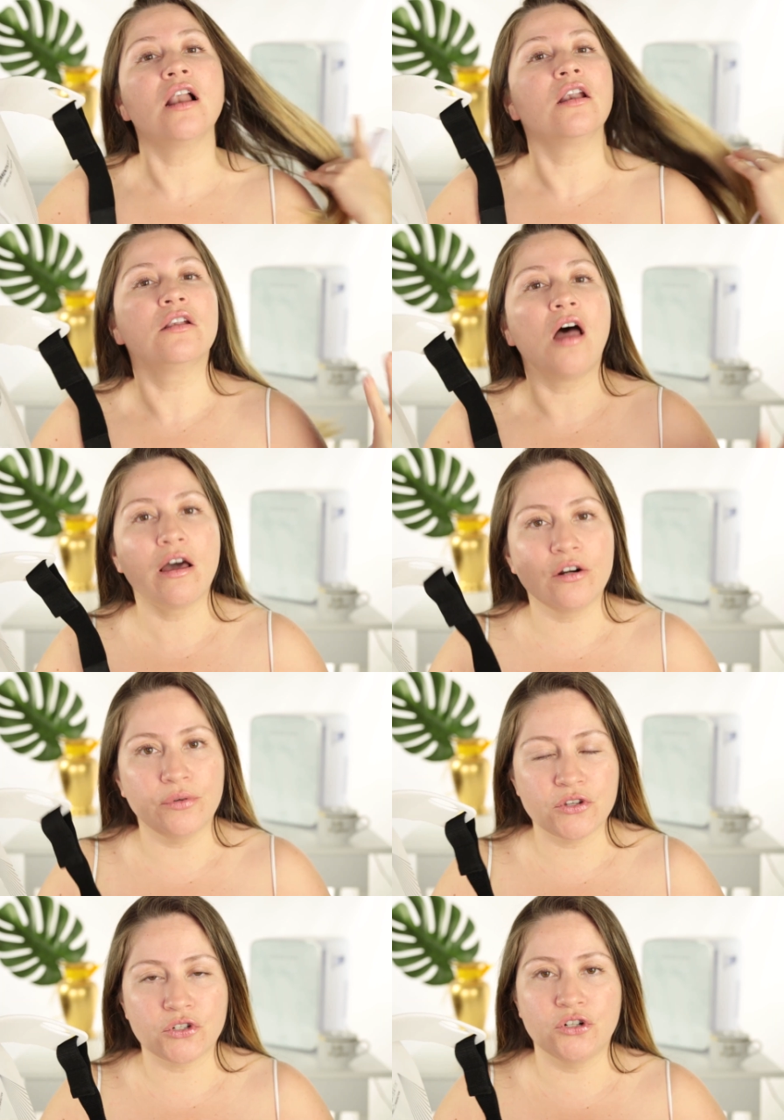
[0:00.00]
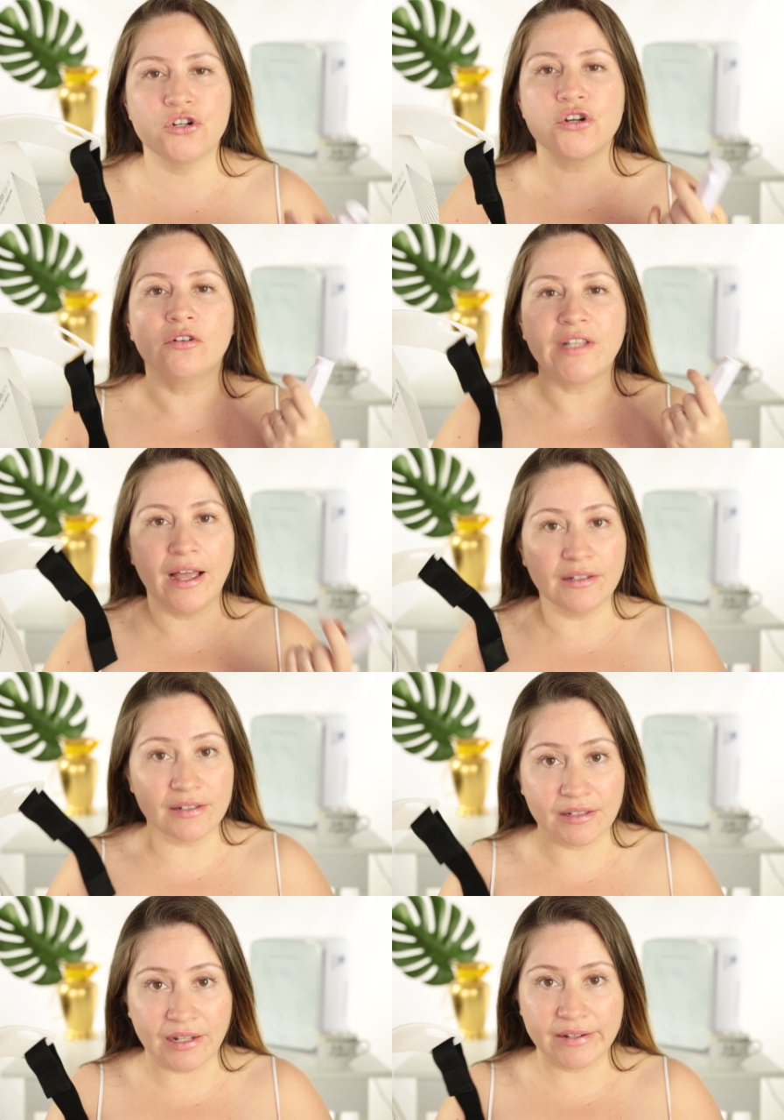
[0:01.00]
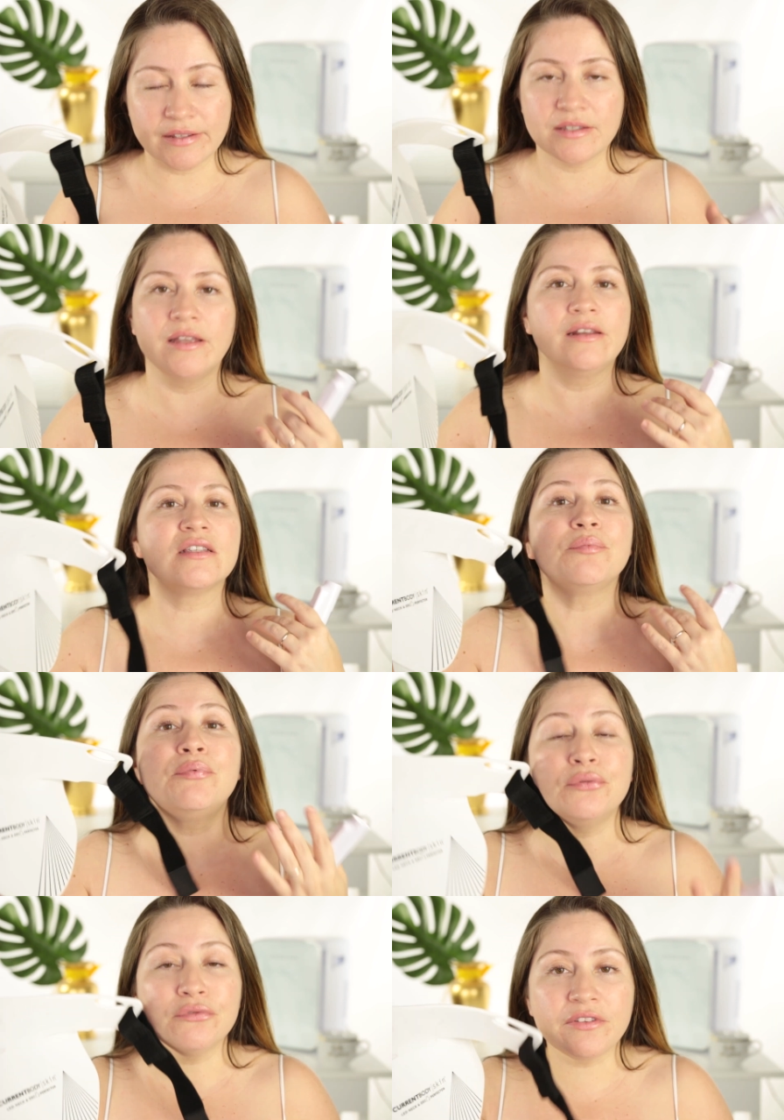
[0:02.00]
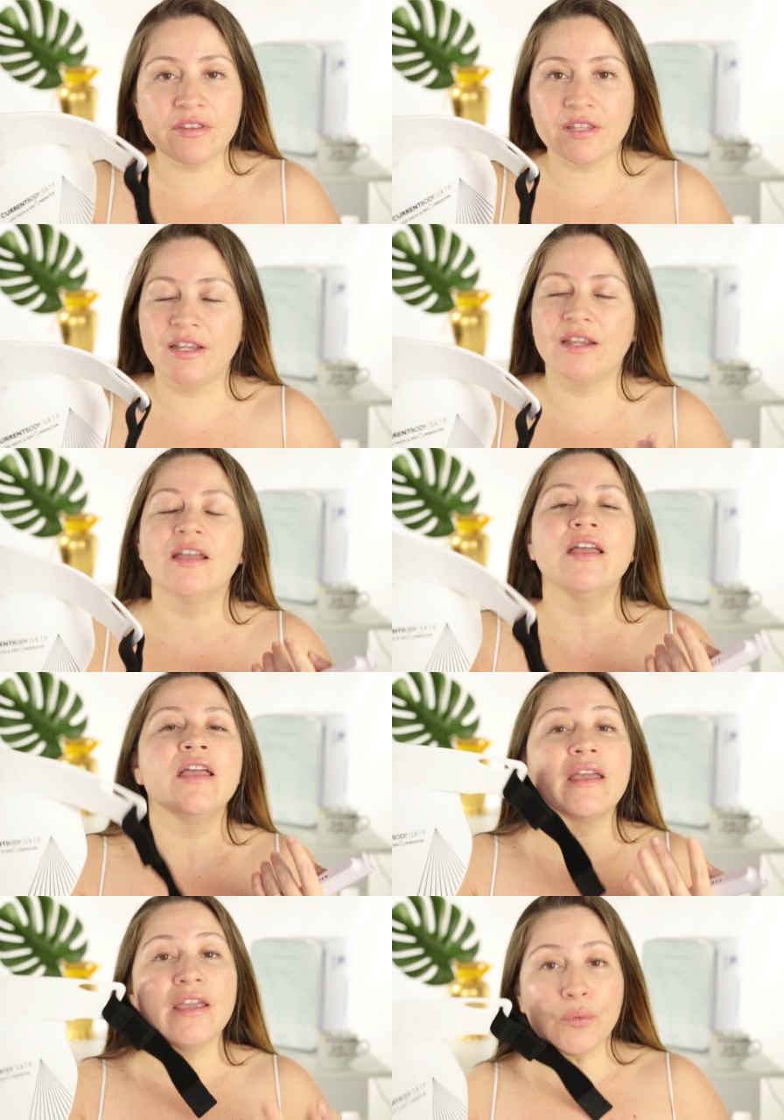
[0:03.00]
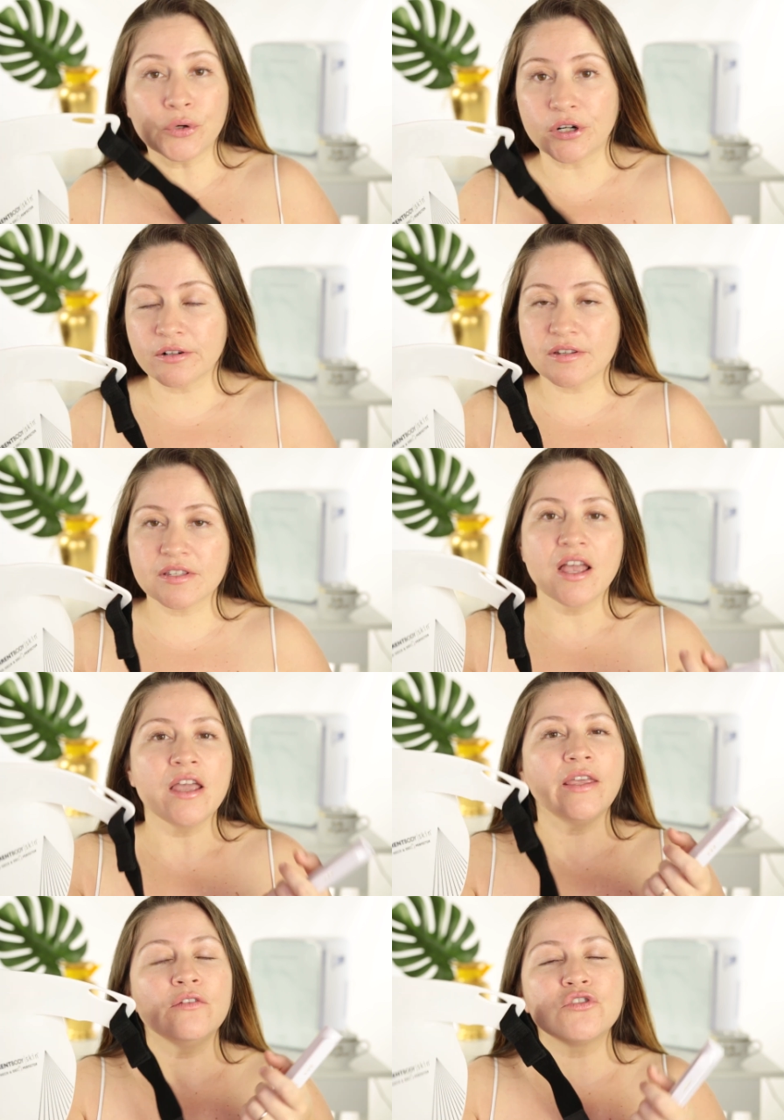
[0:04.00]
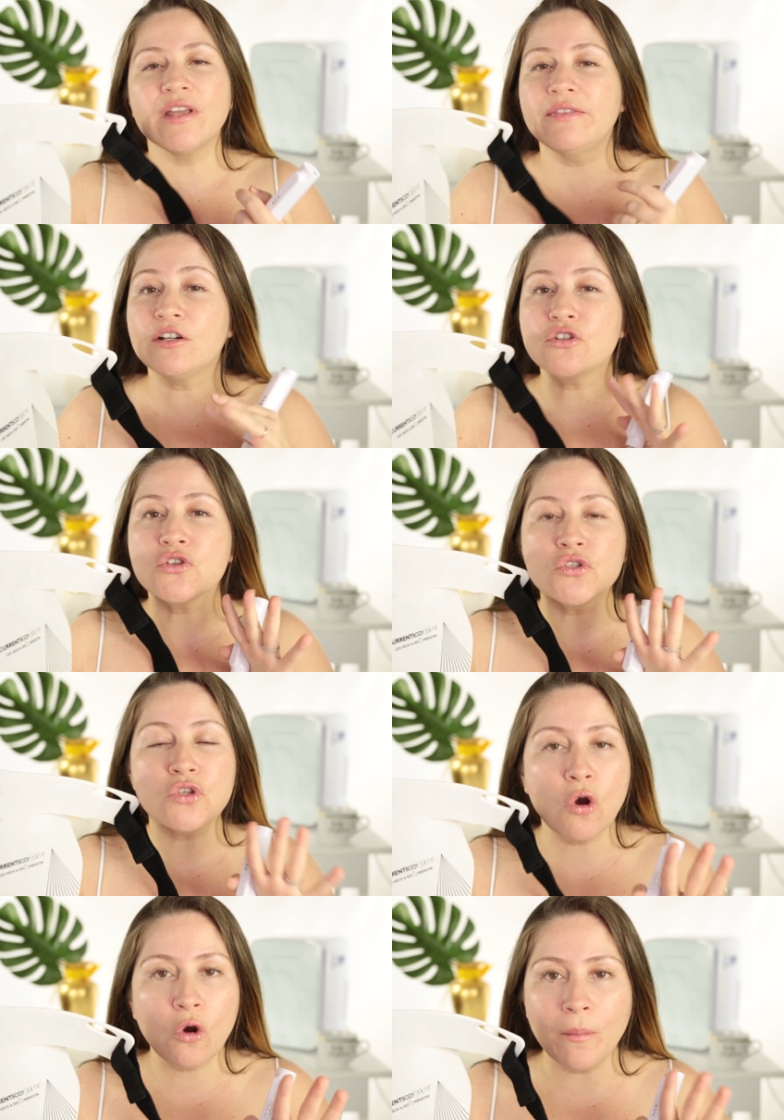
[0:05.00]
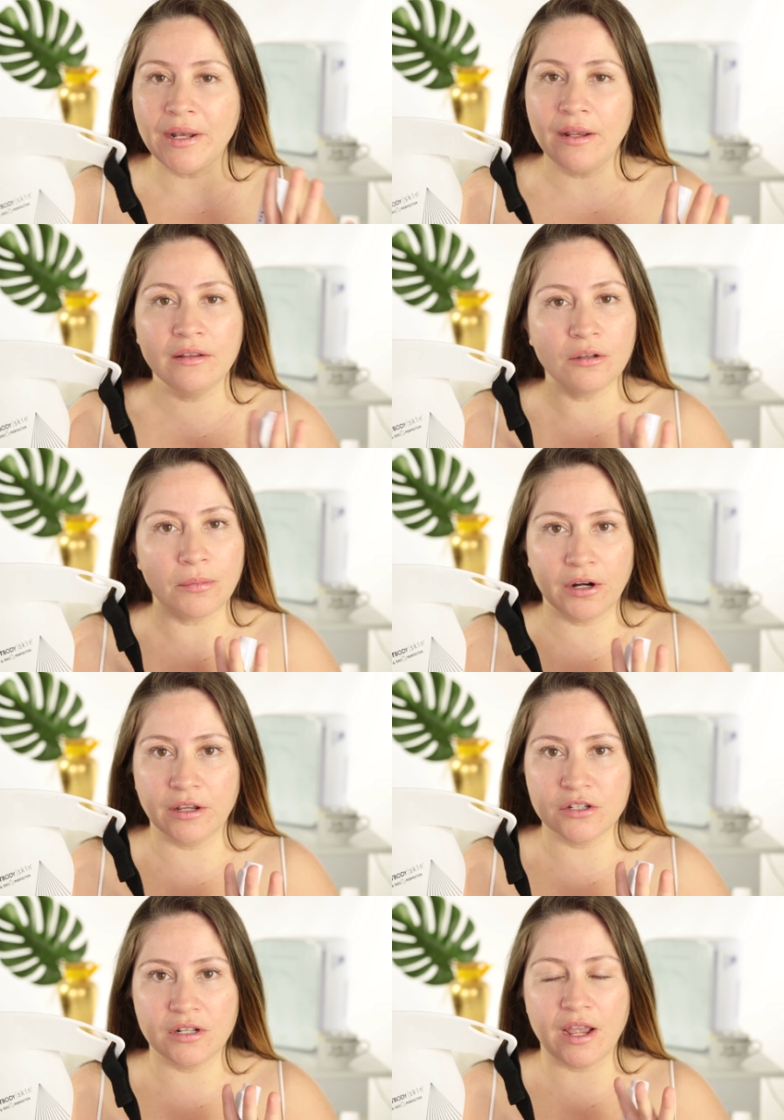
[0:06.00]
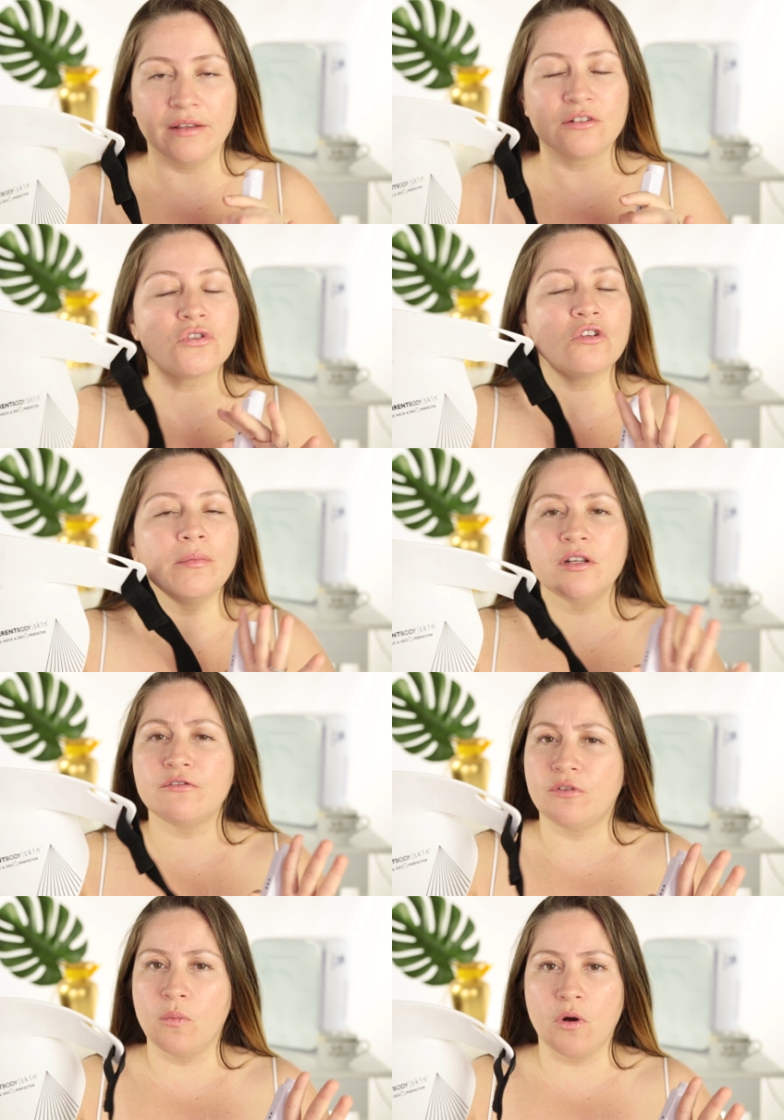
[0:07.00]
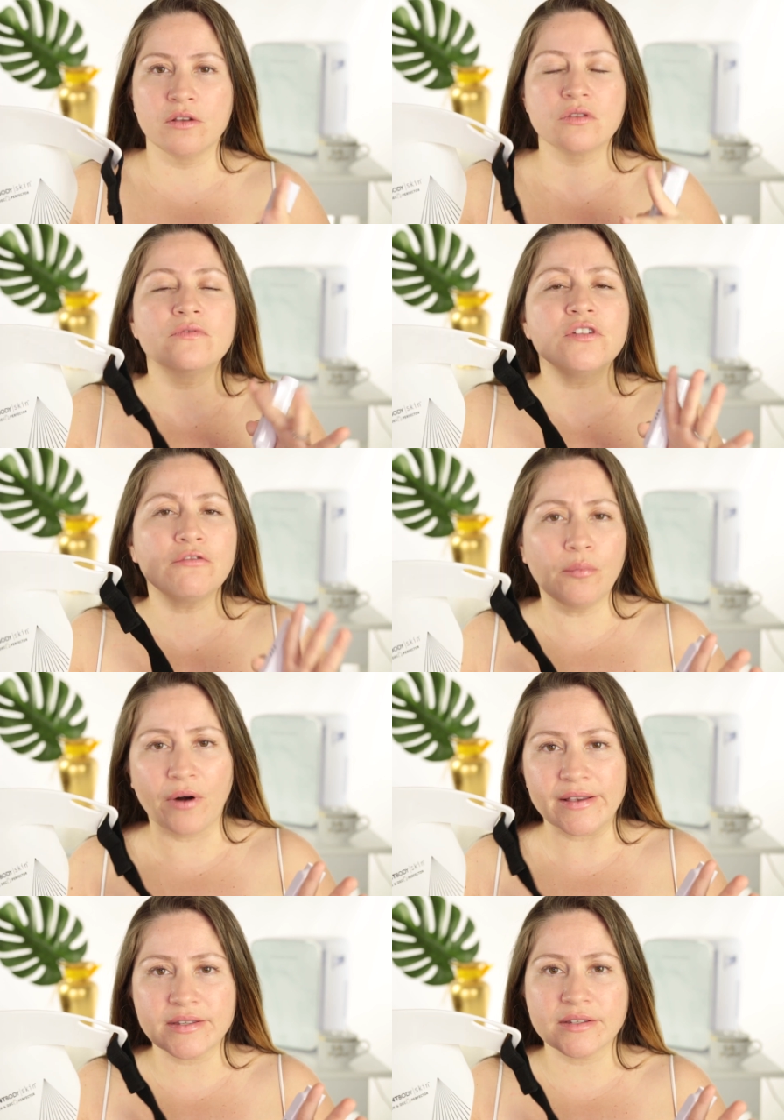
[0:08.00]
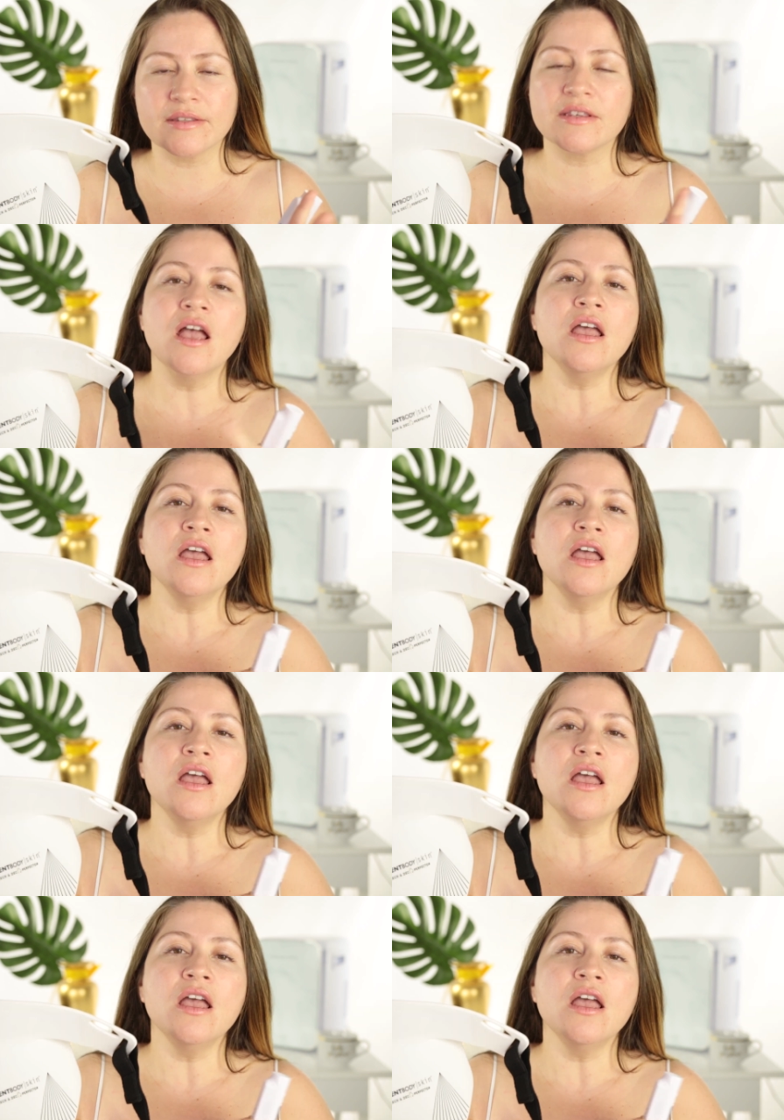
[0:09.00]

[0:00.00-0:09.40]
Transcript: a lot of research on LED lights. It is a proven thing it works you, and there's so many in the market today there's so many different ones with different prices